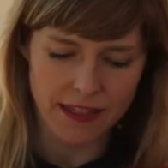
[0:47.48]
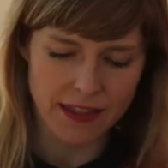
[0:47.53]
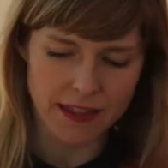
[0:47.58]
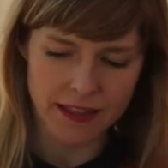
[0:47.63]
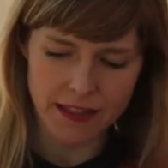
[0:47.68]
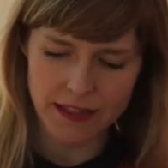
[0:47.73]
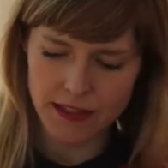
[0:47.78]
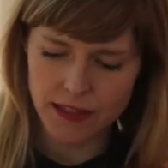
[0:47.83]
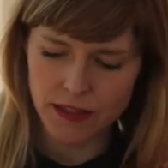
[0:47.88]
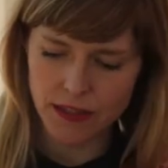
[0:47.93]

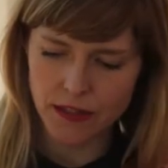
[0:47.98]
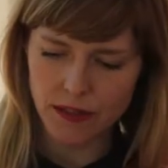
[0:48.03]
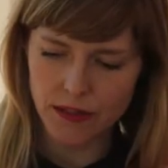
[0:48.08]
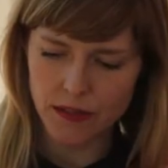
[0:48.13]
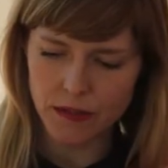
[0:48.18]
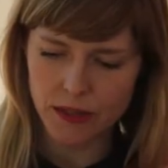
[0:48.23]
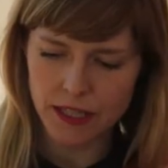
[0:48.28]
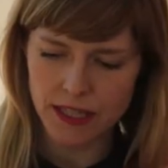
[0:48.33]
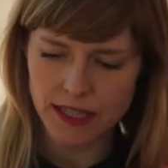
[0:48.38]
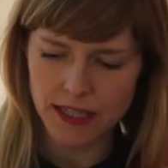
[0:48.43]
Thanks
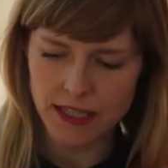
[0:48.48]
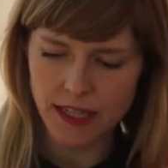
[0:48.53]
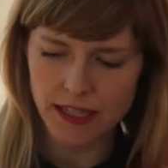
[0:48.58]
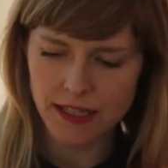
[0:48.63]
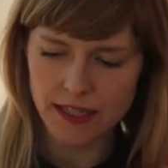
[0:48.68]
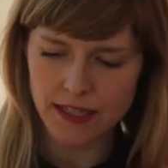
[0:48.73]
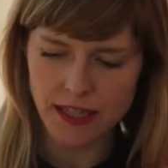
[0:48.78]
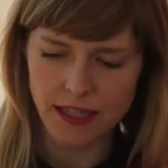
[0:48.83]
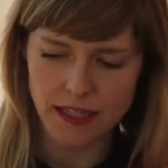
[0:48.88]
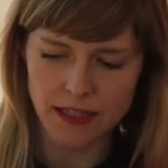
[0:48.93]
to, it's
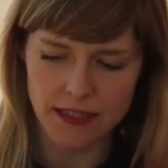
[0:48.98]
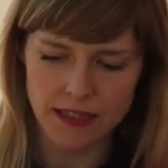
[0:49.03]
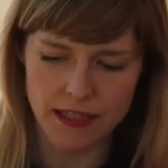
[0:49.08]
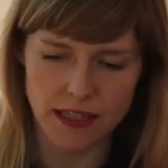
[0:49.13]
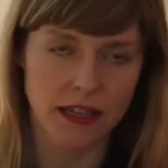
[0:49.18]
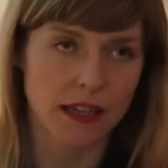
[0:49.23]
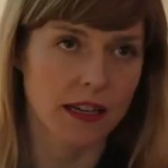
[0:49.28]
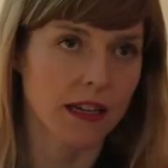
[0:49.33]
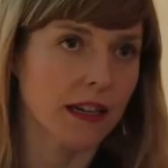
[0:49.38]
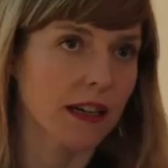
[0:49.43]
nice
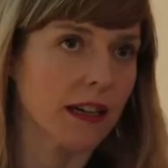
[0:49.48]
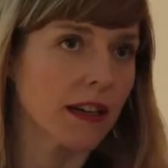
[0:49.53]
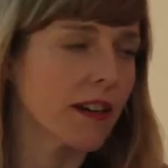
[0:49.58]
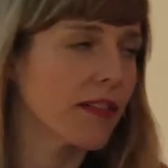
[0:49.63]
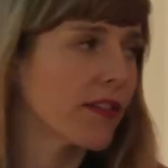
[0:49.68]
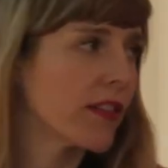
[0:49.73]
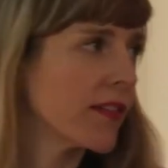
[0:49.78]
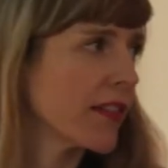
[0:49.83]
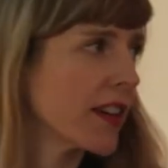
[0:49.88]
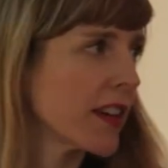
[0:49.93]
that
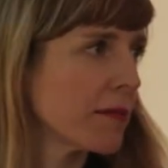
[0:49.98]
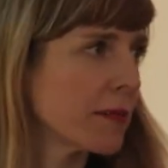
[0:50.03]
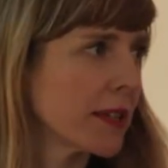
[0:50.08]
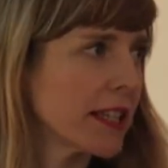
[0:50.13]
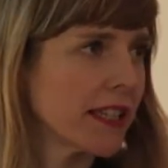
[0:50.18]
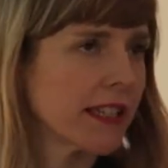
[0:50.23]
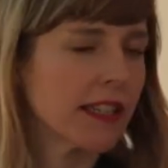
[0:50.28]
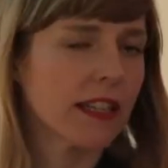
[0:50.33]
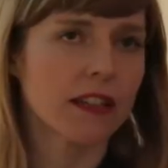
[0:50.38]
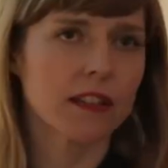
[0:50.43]
for inviting
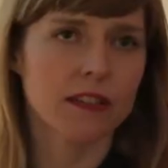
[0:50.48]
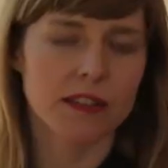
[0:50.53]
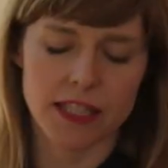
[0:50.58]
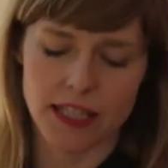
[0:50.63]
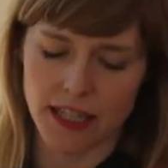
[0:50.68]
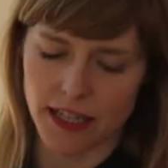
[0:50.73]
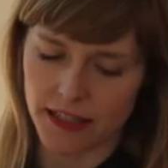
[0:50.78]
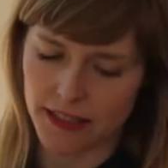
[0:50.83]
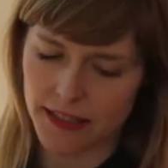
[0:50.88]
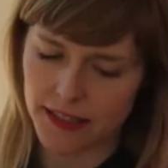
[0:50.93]
me along
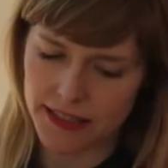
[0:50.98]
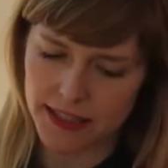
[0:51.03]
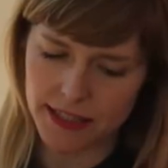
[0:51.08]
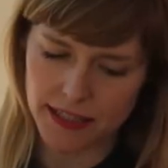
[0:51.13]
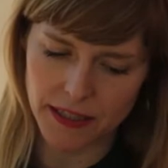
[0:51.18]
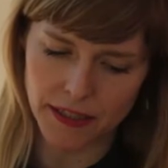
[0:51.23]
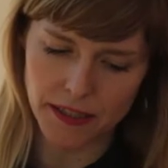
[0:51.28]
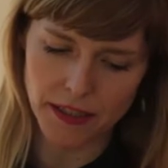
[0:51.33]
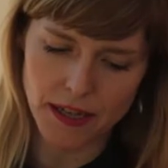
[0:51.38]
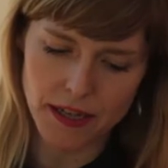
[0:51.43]

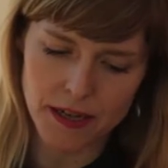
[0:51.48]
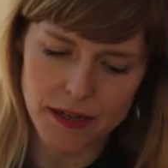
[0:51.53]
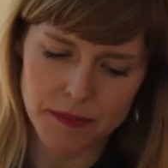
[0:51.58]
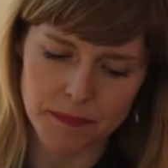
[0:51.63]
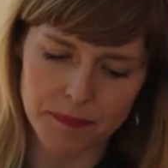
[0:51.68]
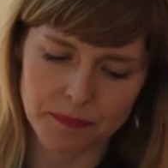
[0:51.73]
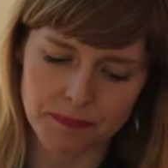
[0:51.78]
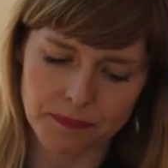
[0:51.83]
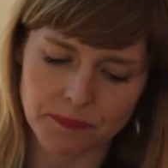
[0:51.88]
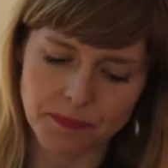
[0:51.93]
tonight.
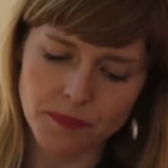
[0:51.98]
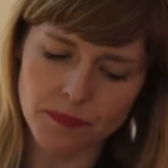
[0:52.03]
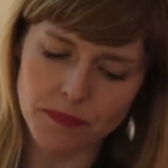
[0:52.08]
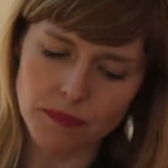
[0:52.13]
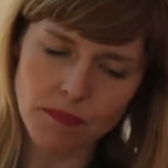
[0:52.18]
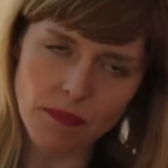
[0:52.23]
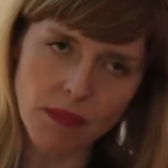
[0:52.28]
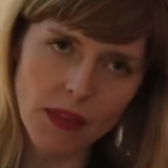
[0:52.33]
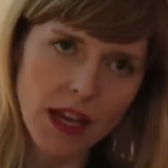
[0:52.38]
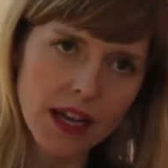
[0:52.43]

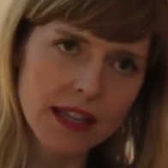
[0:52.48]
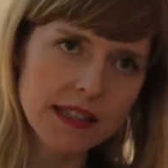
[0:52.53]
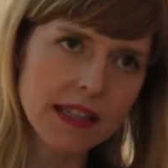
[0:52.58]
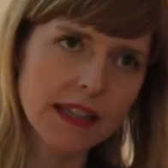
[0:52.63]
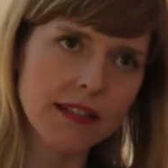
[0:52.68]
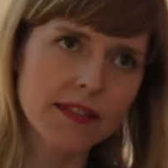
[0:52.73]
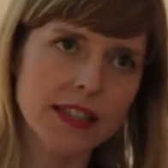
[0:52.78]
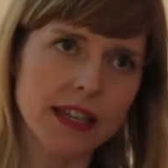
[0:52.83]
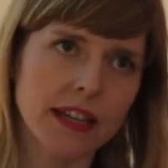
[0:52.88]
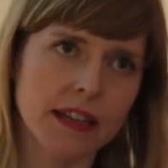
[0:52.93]
As
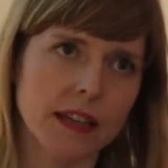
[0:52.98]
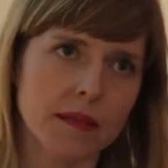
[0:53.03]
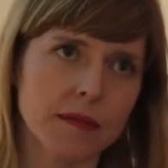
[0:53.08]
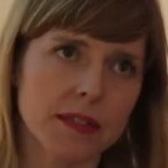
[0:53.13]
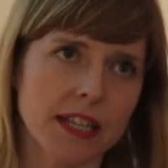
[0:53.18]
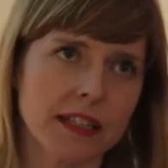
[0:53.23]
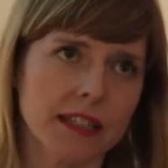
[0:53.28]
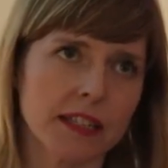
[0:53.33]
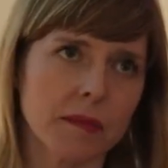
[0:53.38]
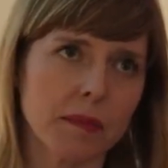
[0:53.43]
Liv said, I'm
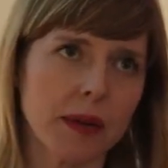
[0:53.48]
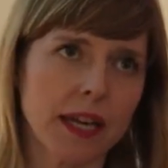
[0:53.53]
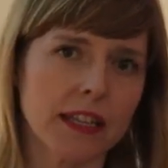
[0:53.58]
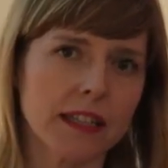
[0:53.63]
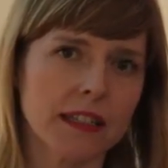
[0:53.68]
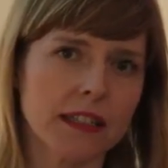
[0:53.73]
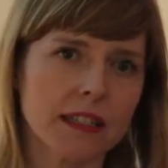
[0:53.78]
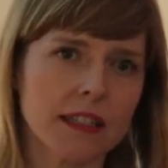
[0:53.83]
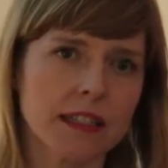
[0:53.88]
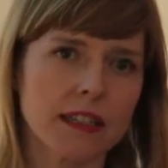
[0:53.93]
Danielle
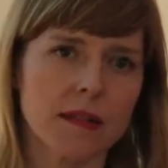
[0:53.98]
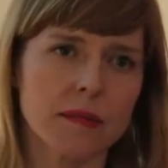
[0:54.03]
Pender.